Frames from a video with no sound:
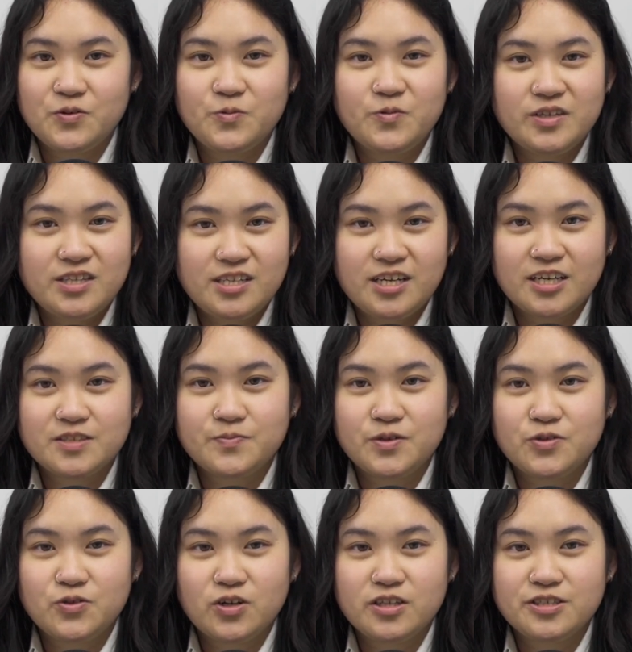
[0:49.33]
with the
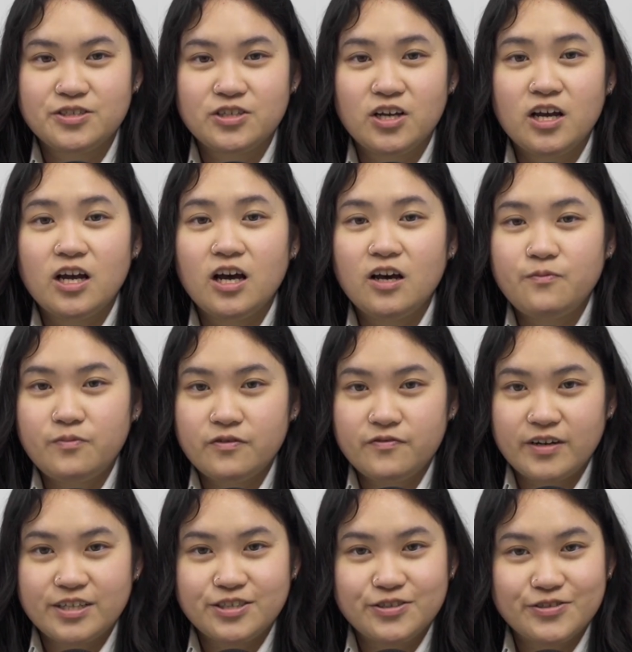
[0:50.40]
expert knowledge of
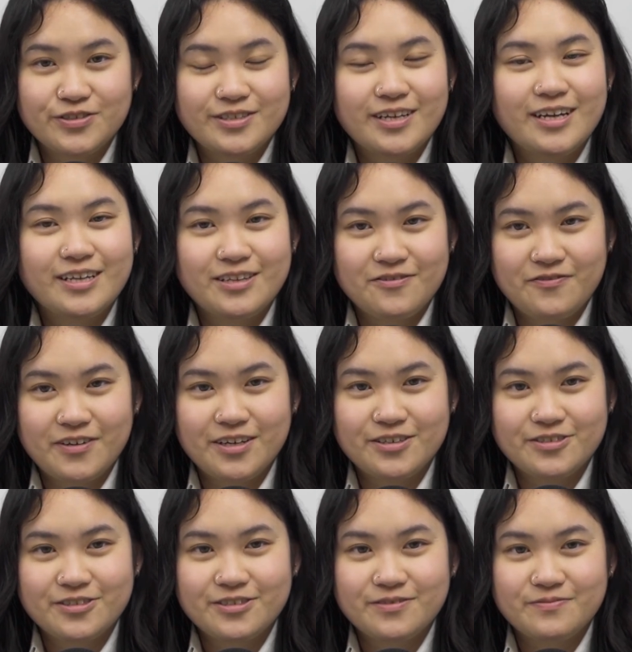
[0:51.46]
professionals in the
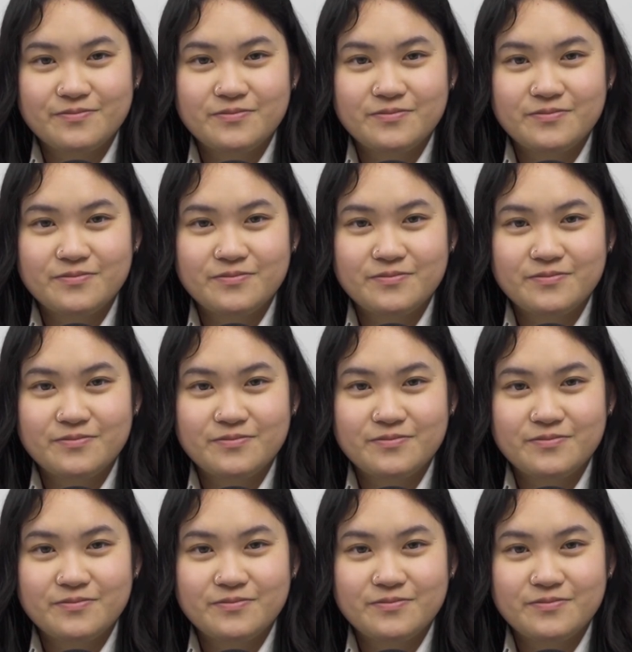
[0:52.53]
field.